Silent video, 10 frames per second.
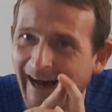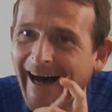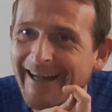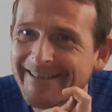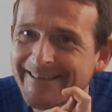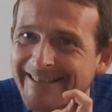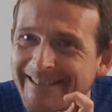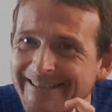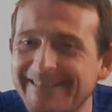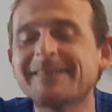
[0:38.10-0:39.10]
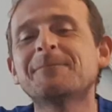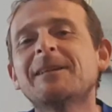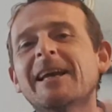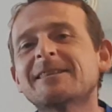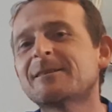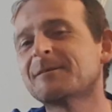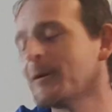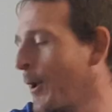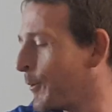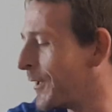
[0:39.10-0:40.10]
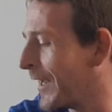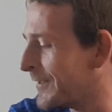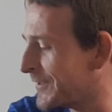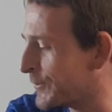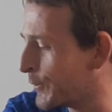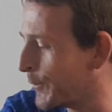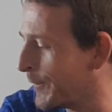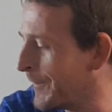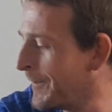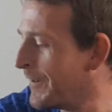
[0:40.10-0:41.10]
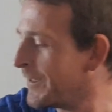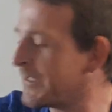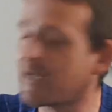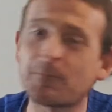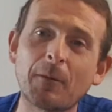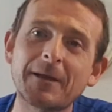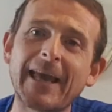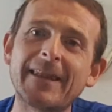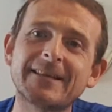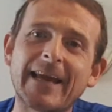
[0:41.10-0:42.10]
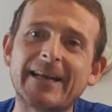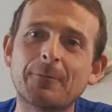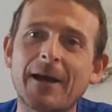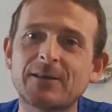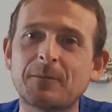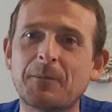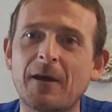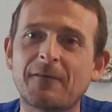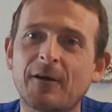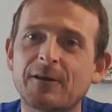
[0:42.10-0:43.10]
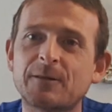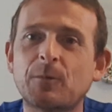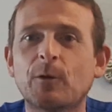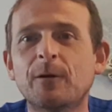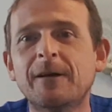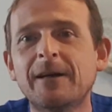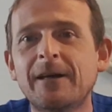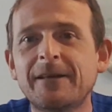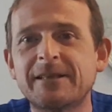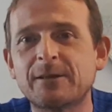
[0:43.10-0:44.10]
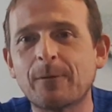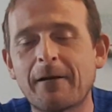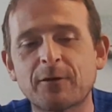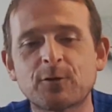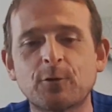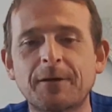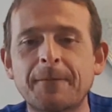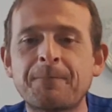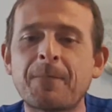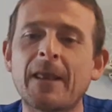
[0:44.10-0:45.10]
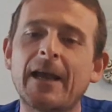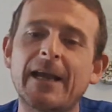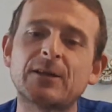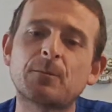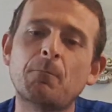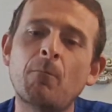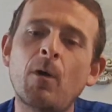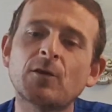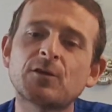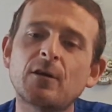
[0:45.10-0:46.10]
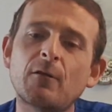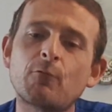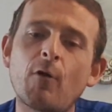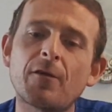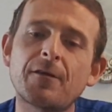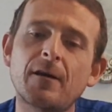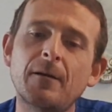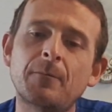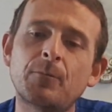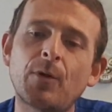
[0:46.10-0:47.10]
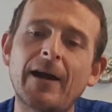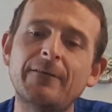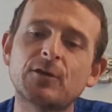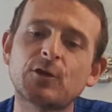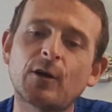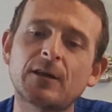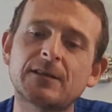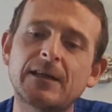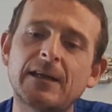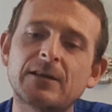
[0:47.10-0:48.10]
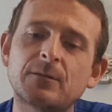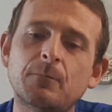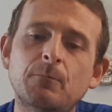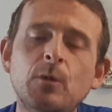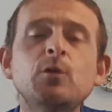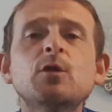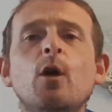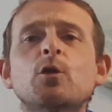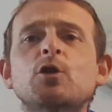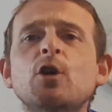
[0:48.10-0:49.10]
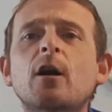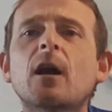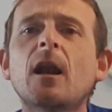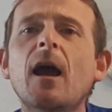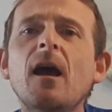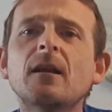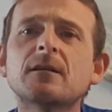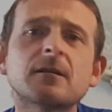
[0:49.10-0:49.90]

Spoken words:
Aldi's. Yes, local Aldi store. You could probably get this anywhere, to be perfectly honest, but this is where I saw it. It's Moser Roth private chocolatiers, mousse au chocolat.